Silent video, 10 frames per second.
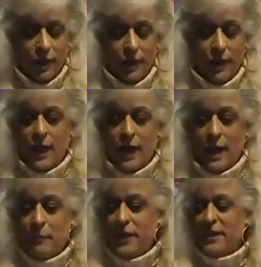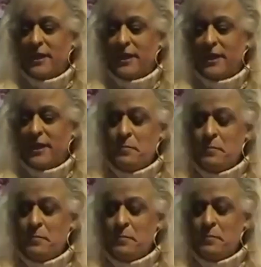it got me
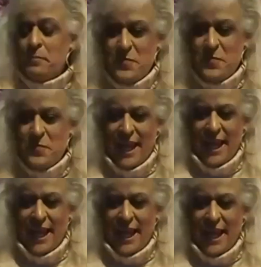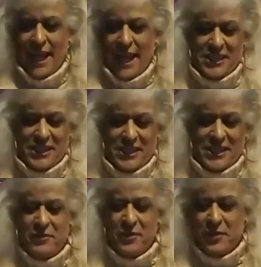um,
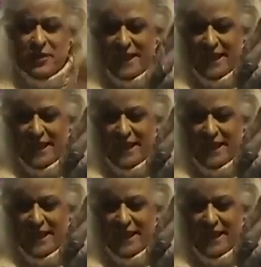into her way